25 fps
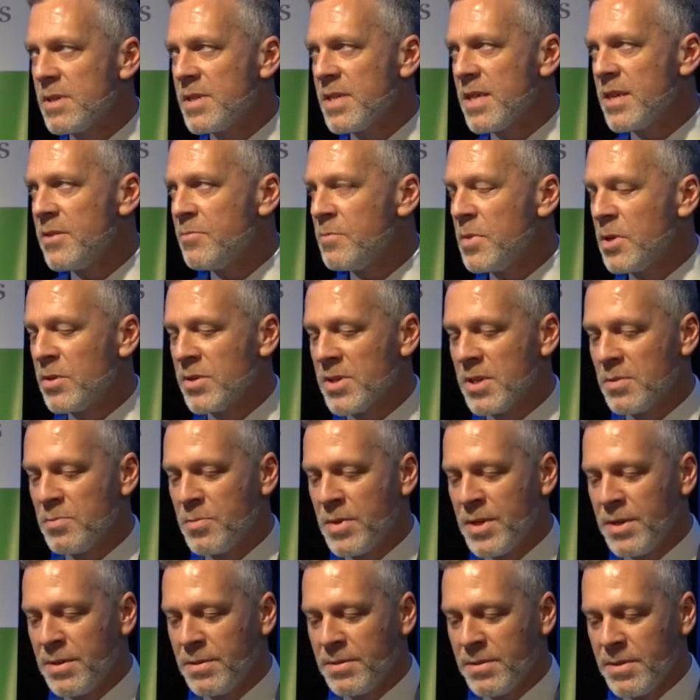receive Meals on
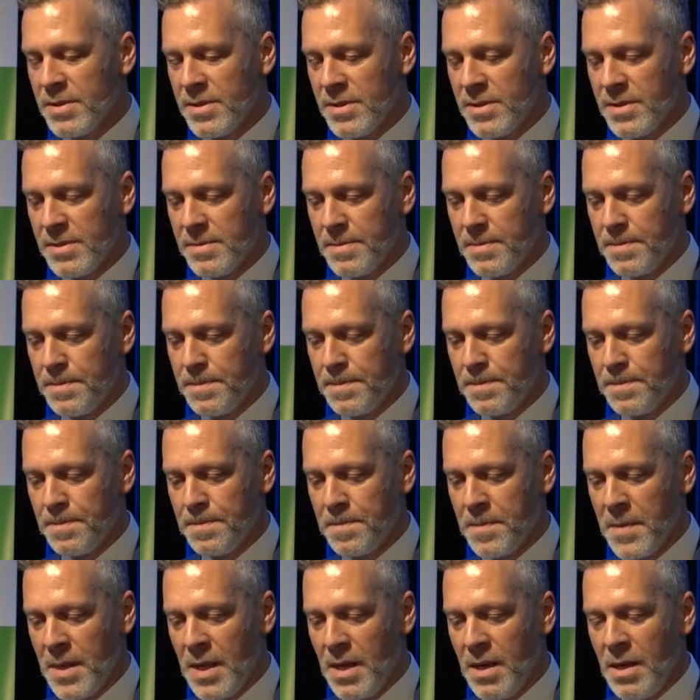Wheels.
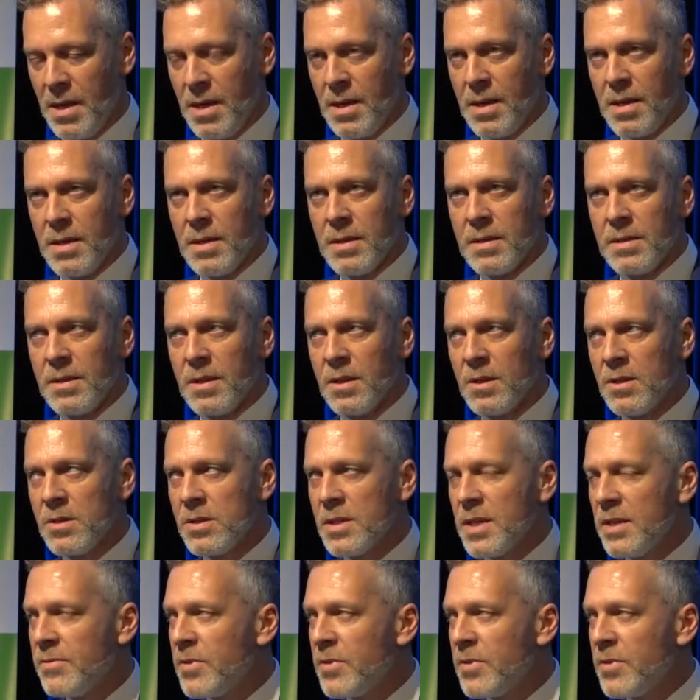Those